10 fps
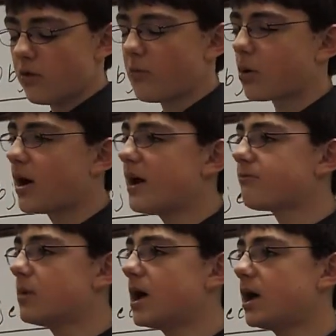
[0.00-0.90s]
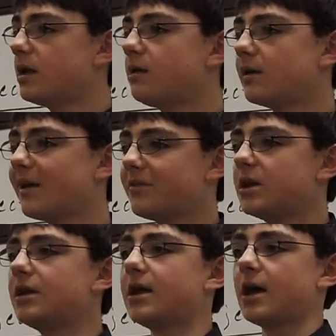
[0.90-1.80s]
The brave men,
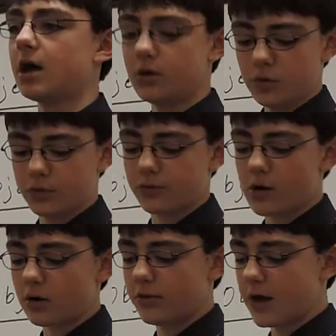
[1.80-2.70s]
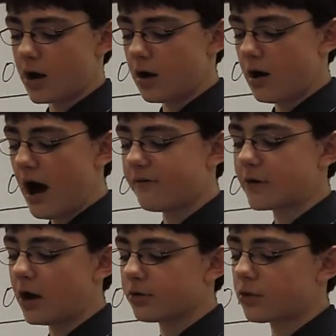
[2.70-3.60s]
living and dead, who struggled there
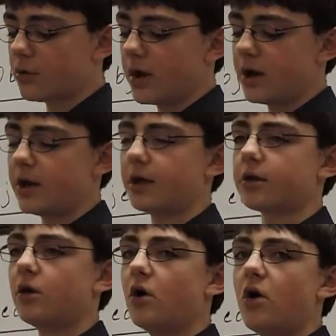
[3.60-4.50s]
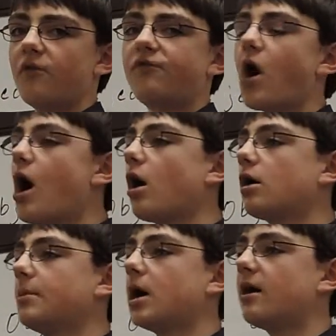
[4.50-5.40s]
have consecrated it,
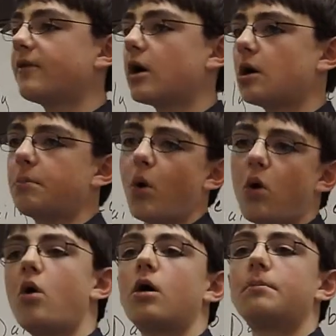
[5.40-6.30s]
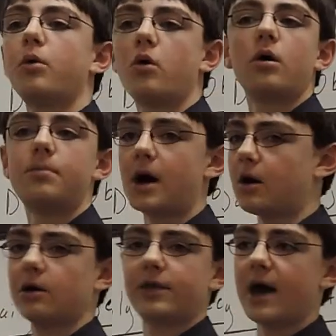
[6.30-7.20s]
far above our poor, poor
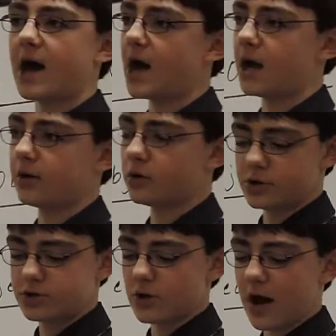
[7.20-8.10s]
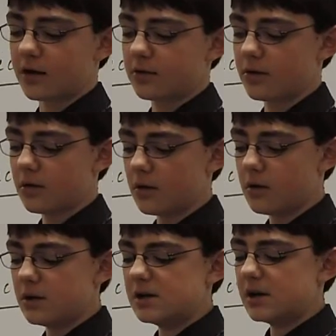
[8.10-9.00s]
power to add or detract.
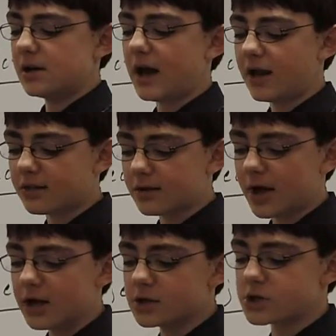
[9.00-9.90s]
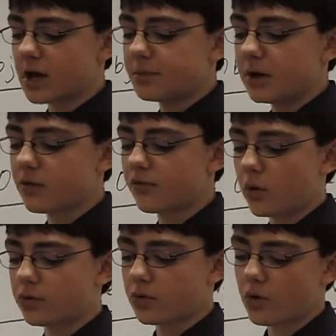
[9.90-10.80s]
Last night, Japanese
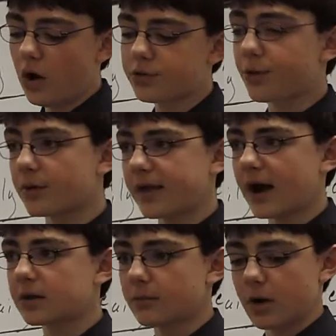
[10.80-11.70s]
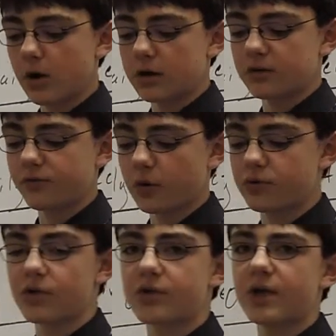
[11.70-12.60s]
forces also attacked American
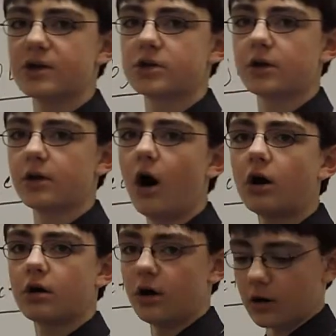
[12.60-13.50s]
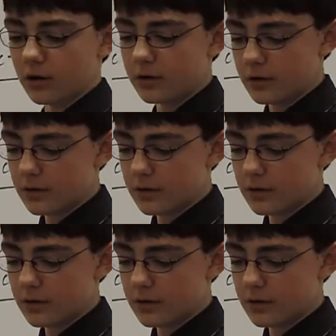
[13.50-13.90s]
forces stationed in Hong Kong.